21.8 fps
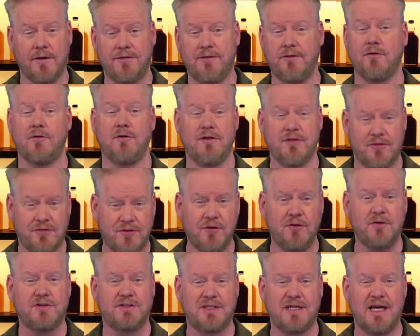your
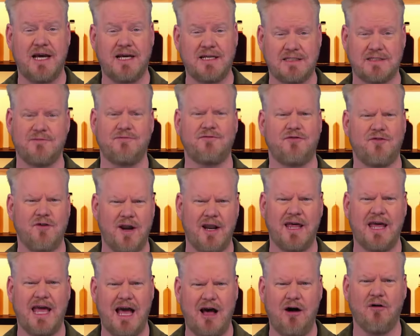enthusiasm for
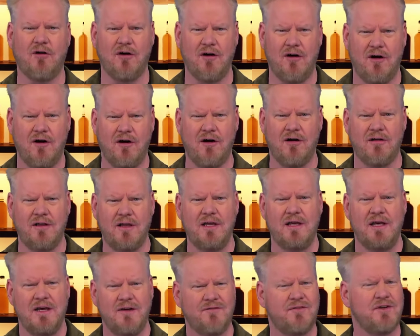any alcohol.
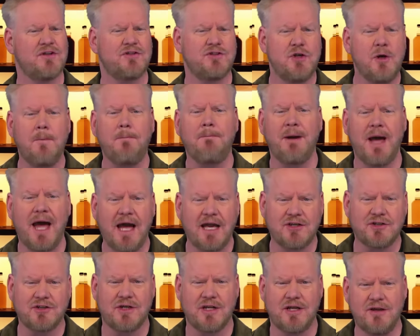If you're too
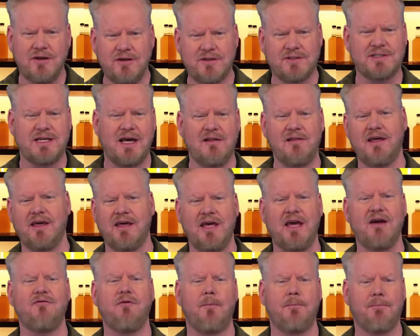passionate, you sound like you
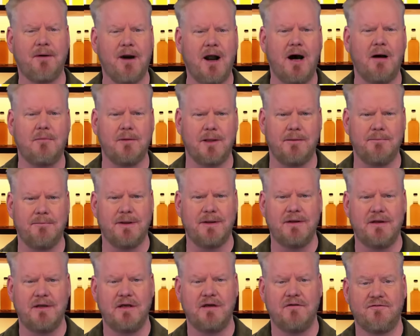have a problem.
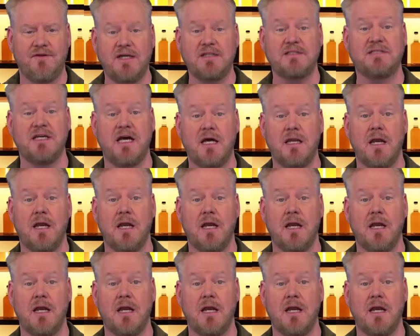If I said,